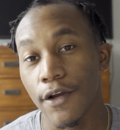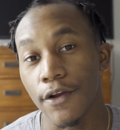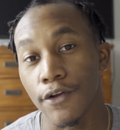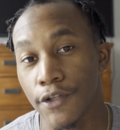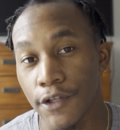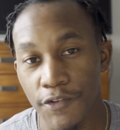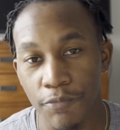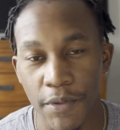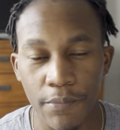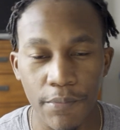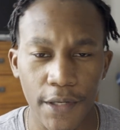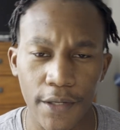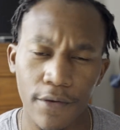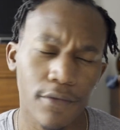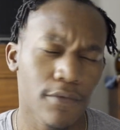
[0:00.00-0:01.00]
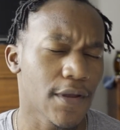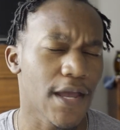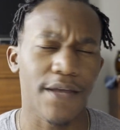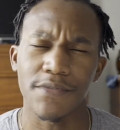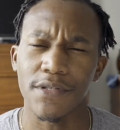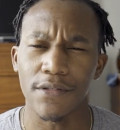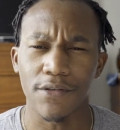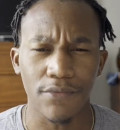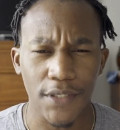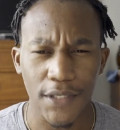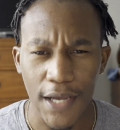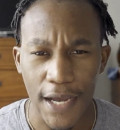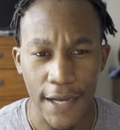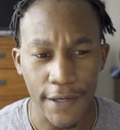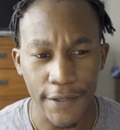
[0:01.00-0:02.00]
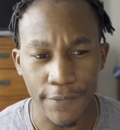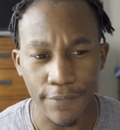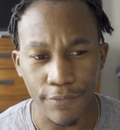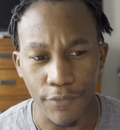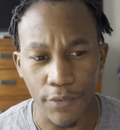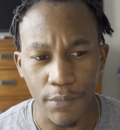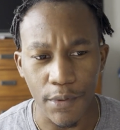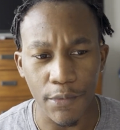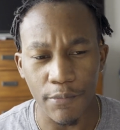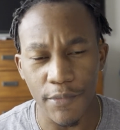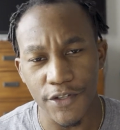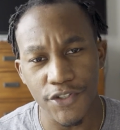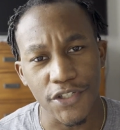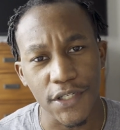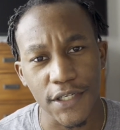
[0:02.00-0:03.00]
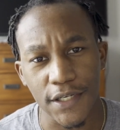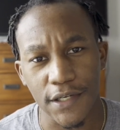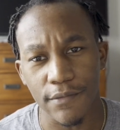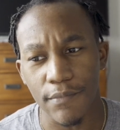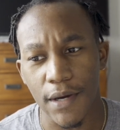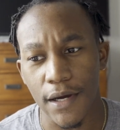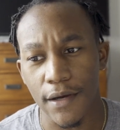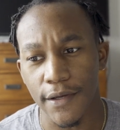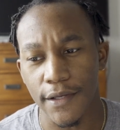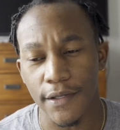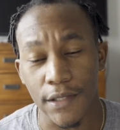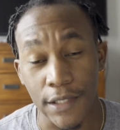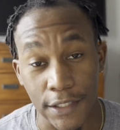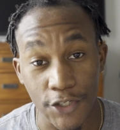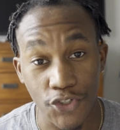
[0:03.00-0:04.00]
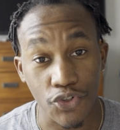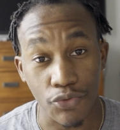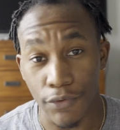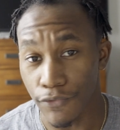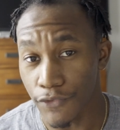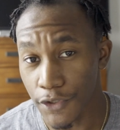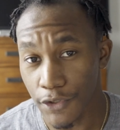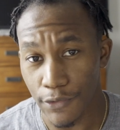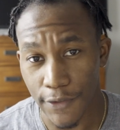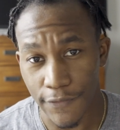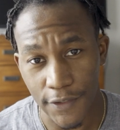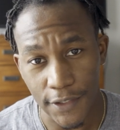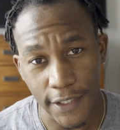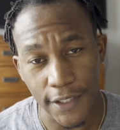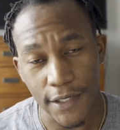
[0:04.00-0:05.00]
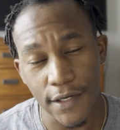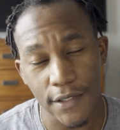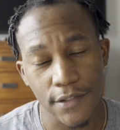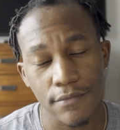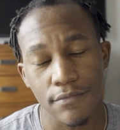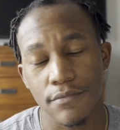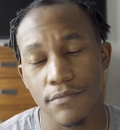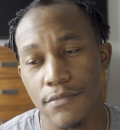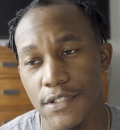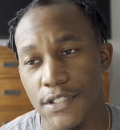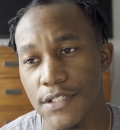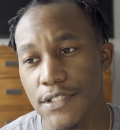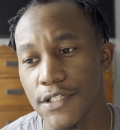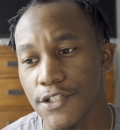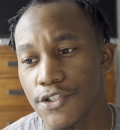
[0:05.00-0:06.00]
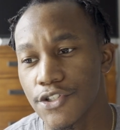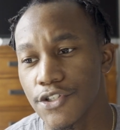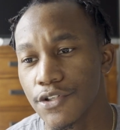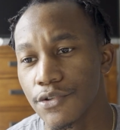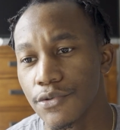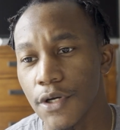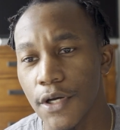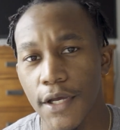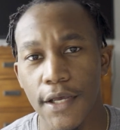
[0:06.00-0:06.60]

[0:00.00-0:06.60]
Could it have been better? Absolutely. I remember mentioning in my initial review of the Nikon Z6II